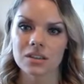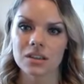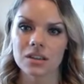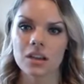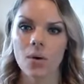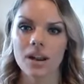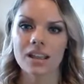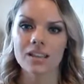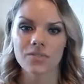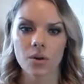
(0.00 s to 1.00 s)
You don't want to
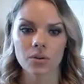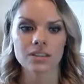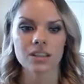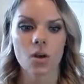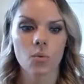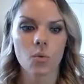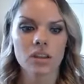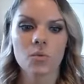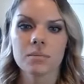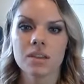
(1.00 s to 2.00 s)
get focused in on one.
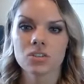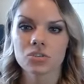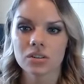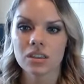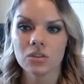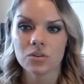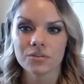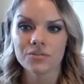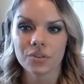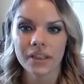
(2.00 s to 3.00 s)
You want to make sure that you
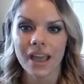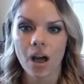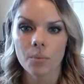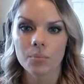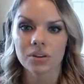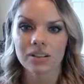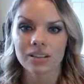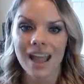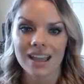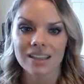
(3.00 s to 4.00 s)
can fully help your
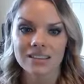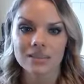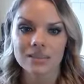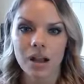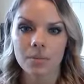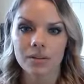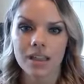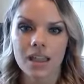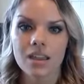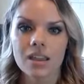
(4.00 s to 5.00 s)
clients
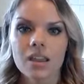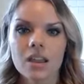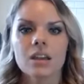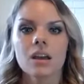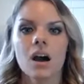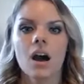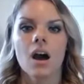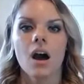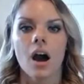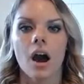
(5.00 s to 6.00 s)
properly.
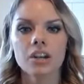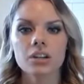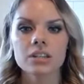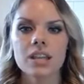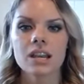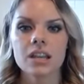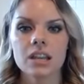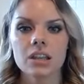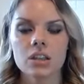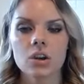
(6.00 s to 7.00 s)

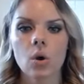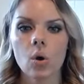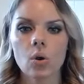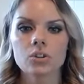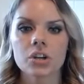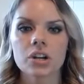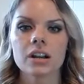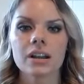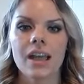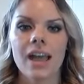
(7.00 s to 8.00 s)
Understanding your
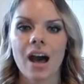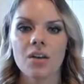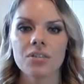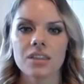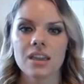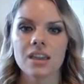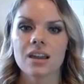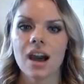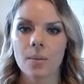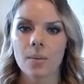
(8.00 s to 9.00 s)
older, healthy
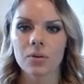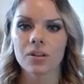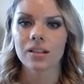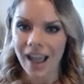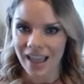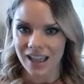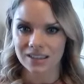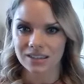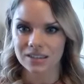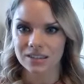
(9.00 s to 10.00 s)
couple
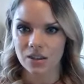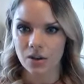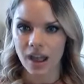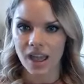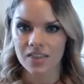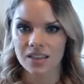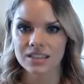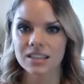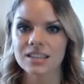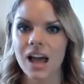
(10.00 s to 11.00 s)
clients, okay?
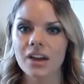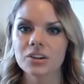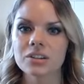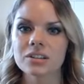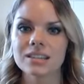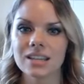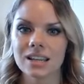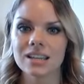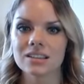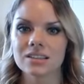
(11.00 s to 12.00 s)
This is
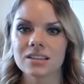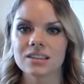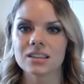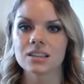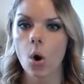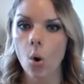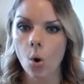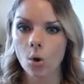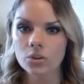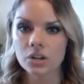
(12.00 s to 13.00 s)
understanding, so this is an
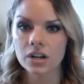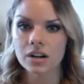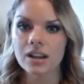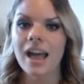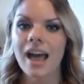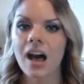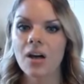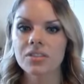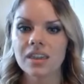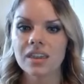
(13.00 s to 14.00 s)
older,
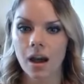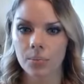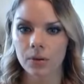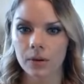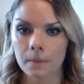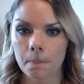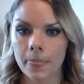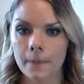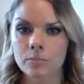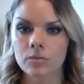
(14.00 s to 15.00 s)
healthy couple,
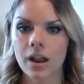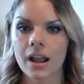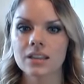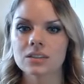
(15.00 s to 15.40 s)
right?